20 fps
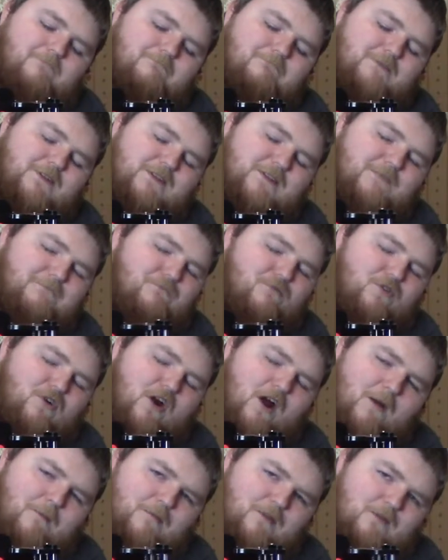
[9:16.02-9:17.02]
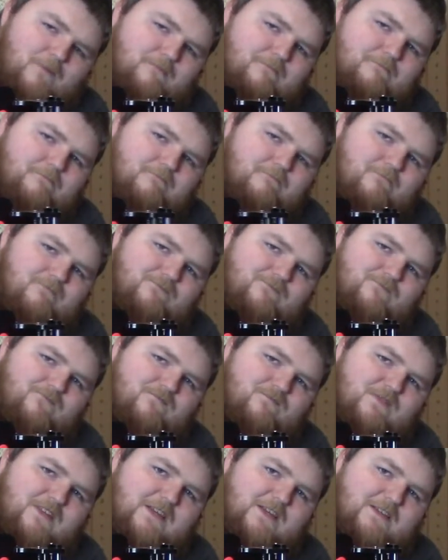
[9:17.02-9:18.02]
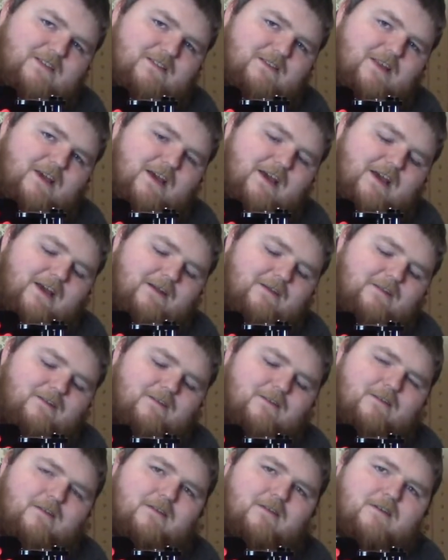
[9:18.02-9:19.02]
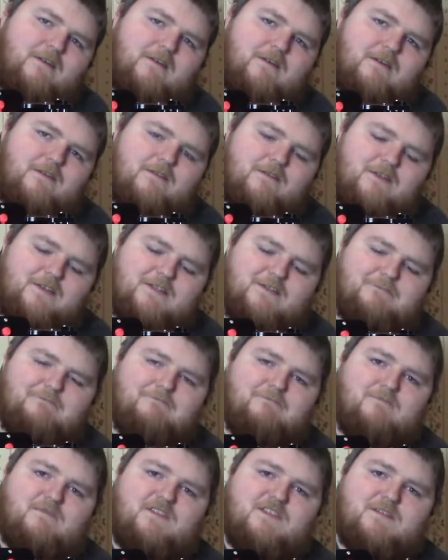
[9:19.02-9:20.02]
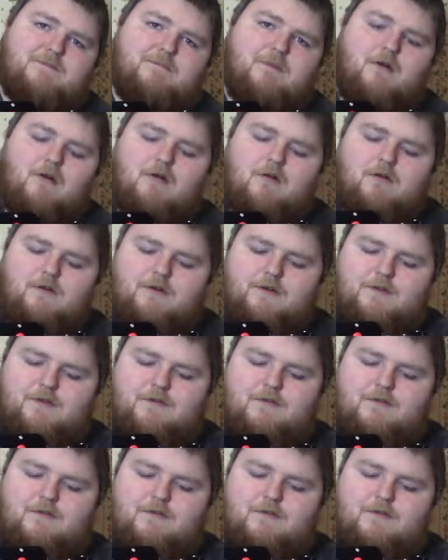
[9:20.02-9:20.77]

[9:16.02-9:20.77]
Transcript: But the problem is that this part